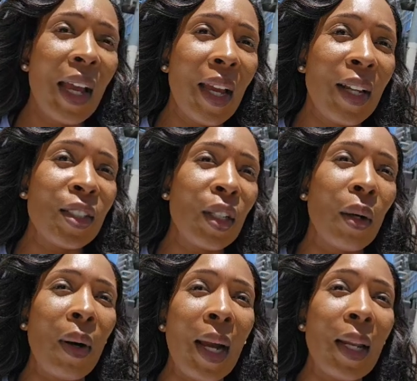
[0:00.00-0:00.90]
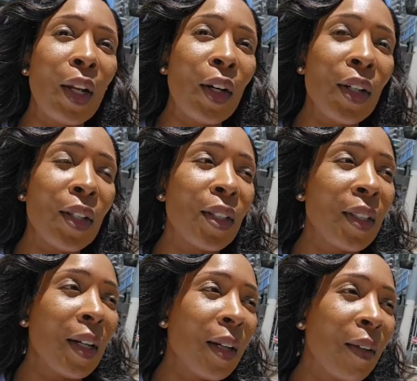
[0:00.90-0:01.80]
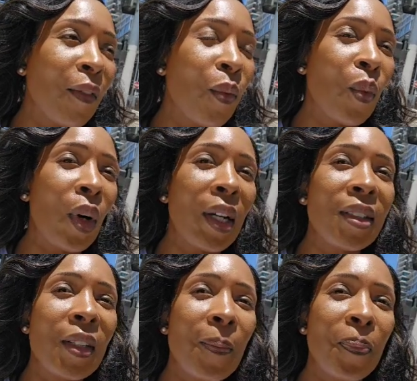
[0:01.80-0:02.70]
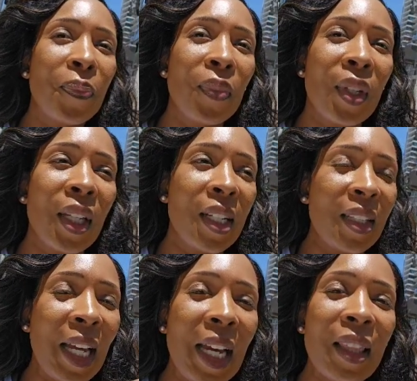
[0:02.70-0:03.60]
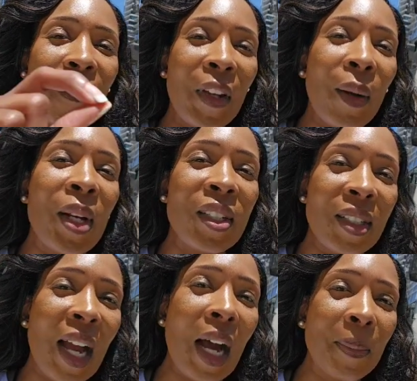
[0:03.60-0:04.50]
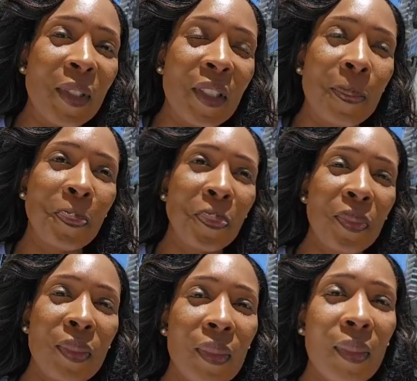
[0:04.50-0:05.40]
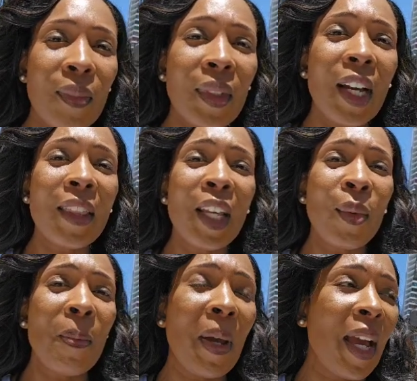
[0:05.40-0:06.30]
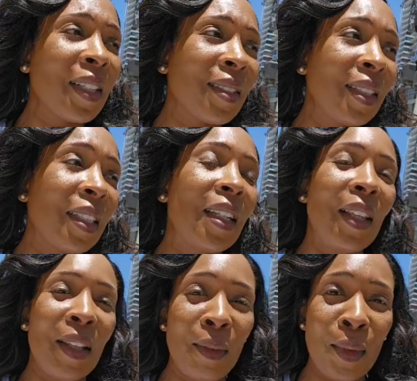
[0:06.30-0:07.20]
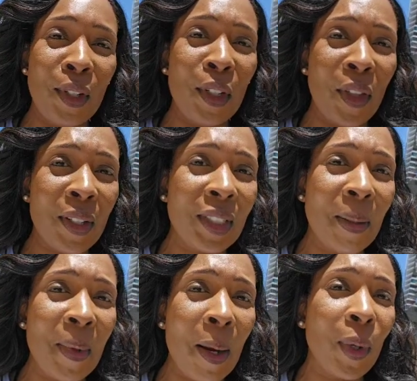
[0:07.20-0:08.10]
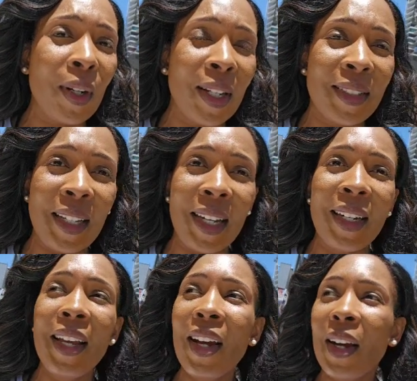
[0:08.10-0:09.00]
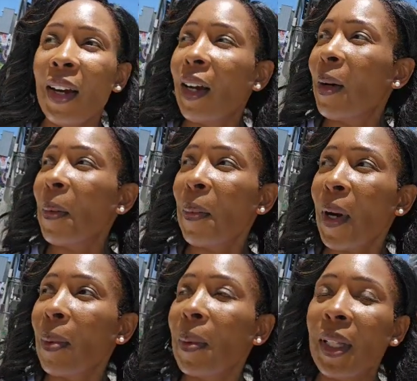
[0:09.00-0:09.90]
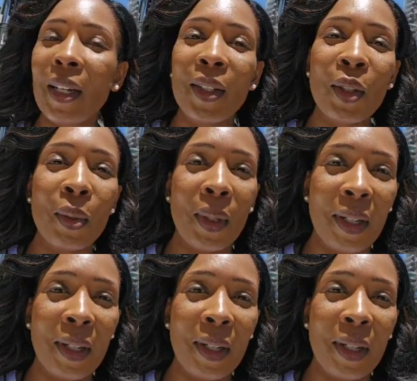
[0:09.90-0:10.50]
and so I learned of what is at the various stops. I think we passed, and there's some neighborhoods that are probably a little